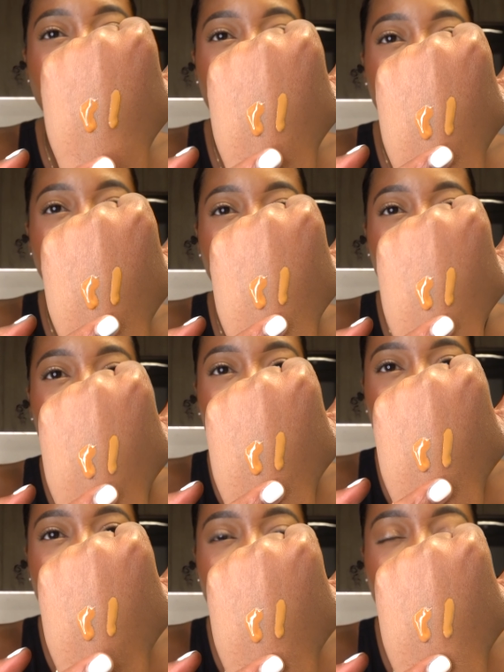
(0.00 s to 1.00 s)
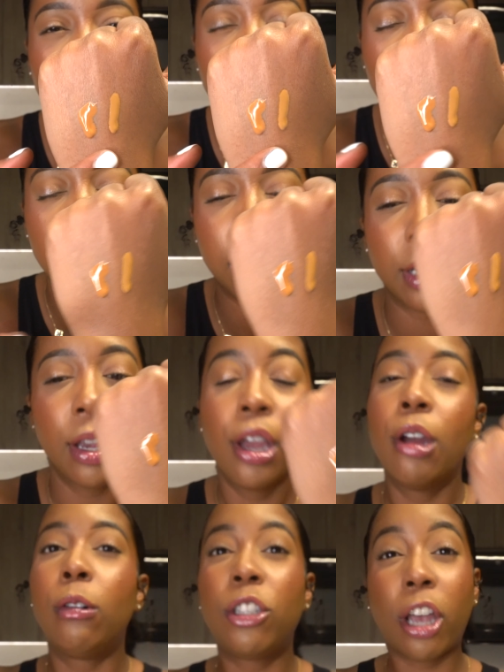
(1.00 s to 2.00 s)
compared to the Fenty.
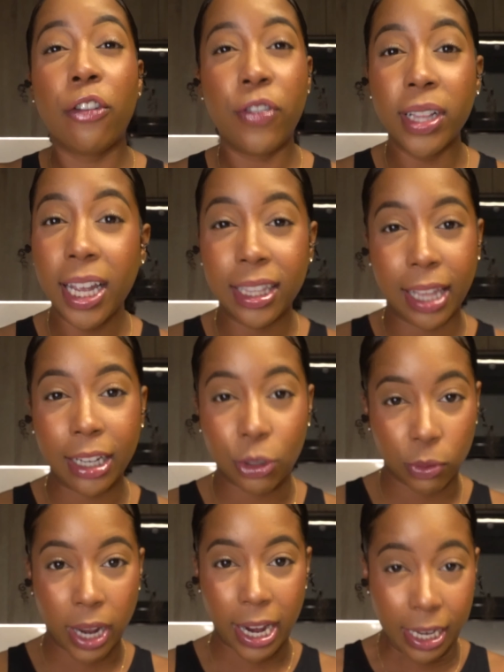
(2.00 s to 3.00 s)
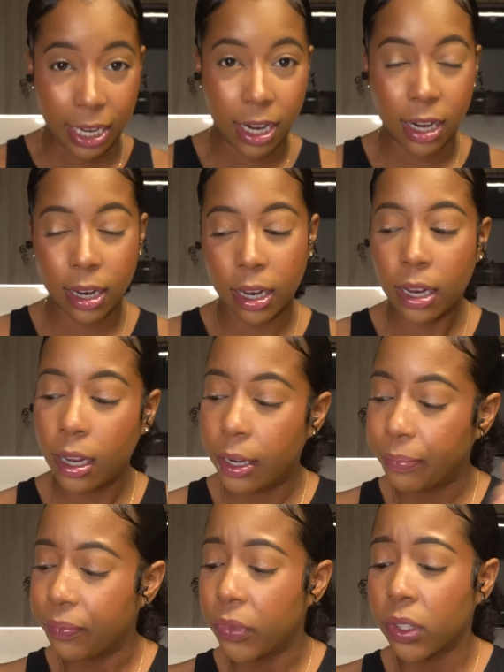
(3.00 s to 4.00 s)
So I feel like that's what I needed.
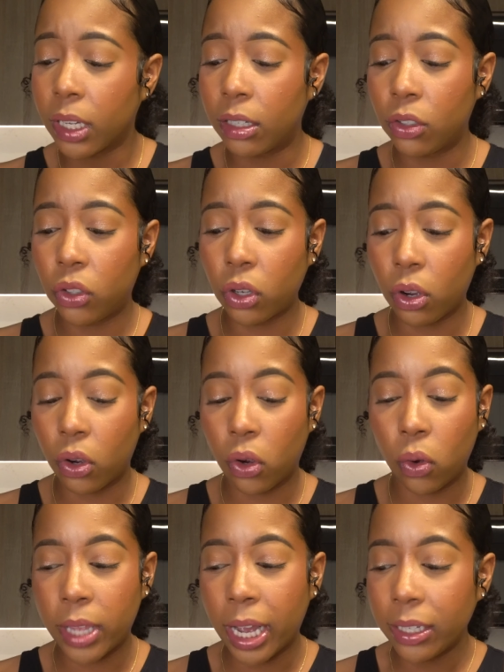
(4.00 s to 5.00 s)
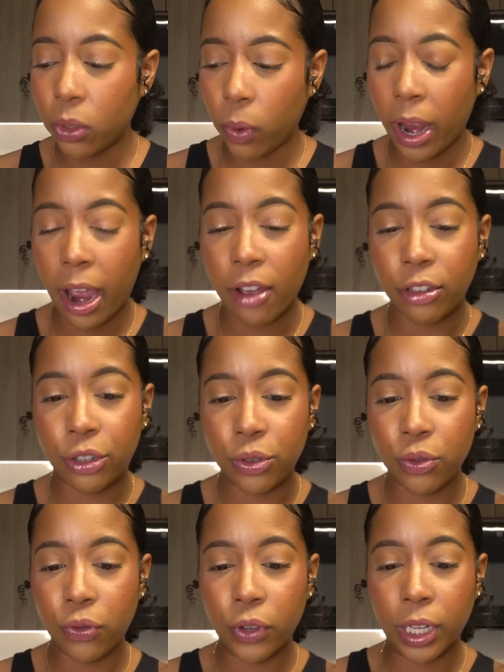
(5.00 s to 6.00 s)
So that's why I do
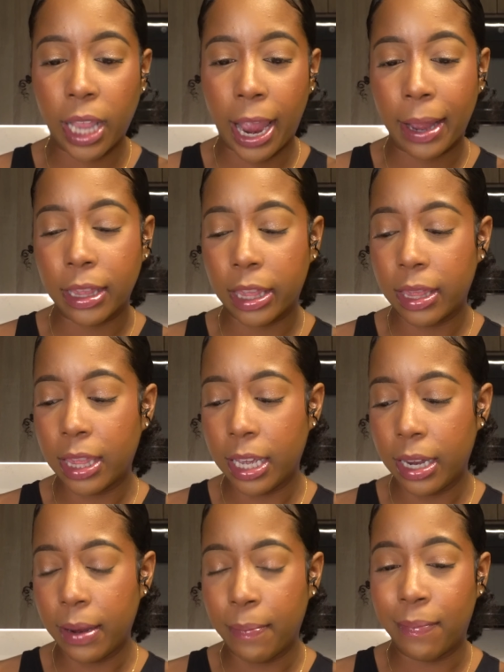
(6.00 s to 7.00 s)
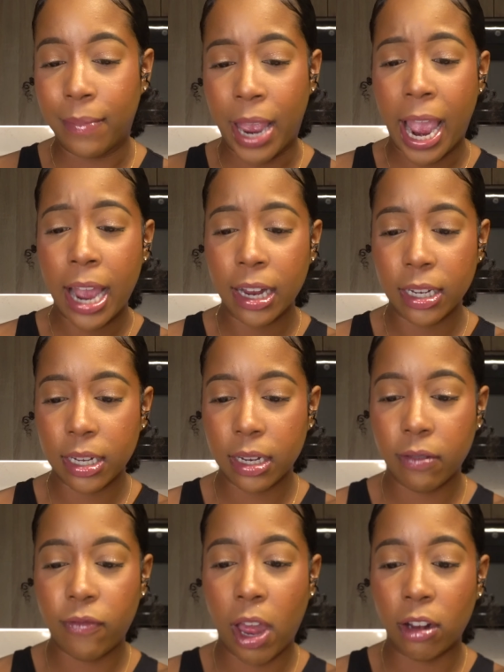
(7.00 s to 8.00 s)
feel like the MAC
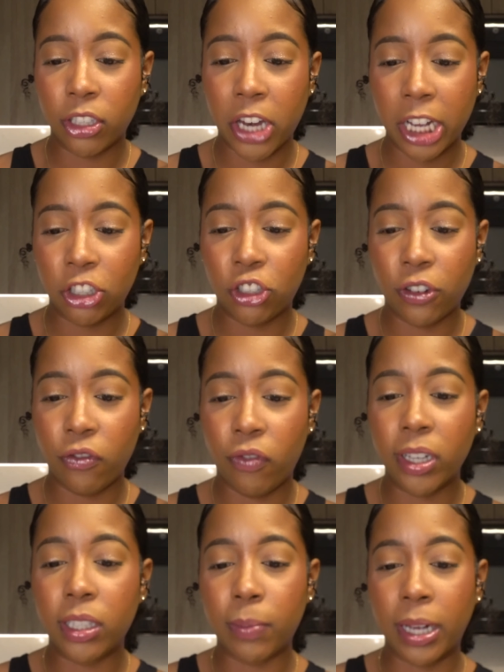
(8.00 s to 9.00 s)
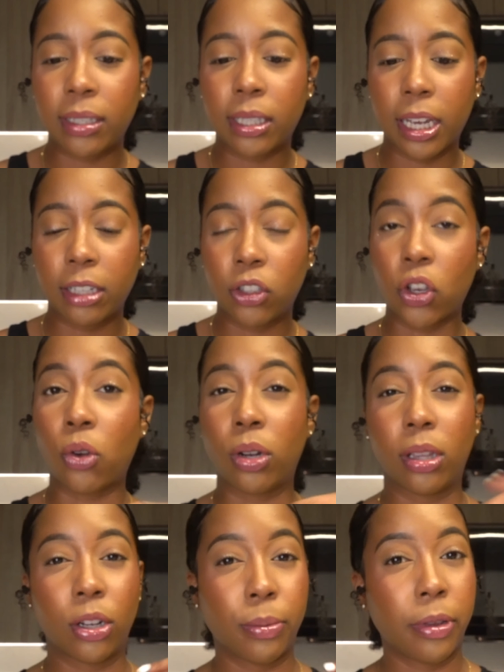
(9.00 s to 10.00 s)
foundation fits my skin tone
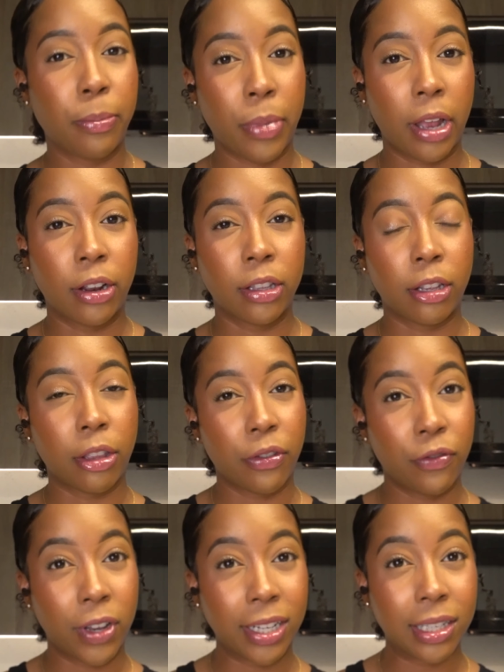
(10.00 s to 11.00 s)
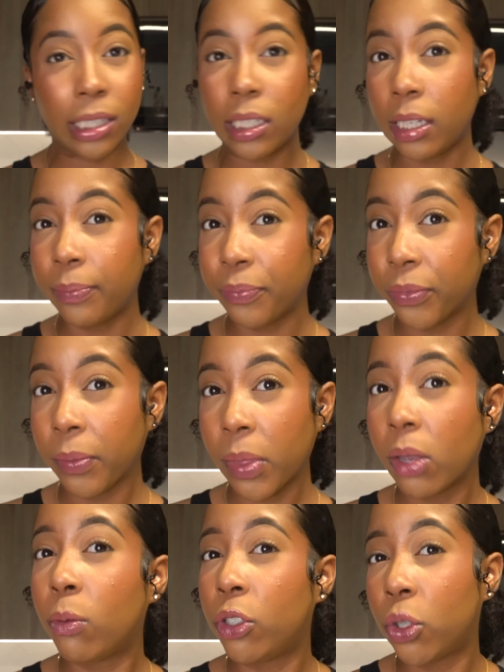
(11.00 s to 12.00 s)
a little bit better than the Fenty,
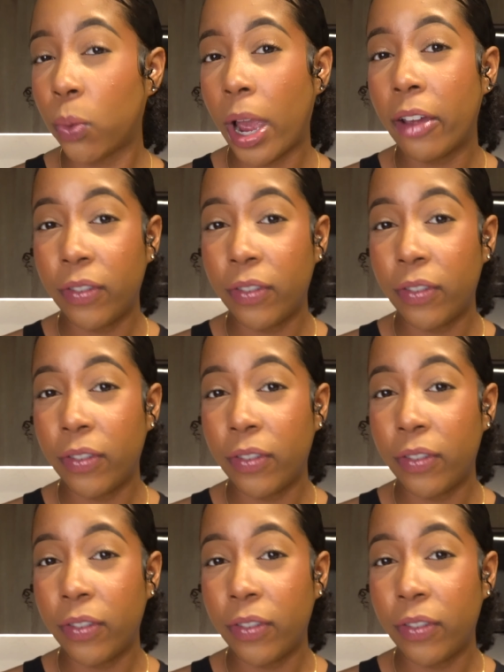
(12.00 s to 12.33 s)
which is why I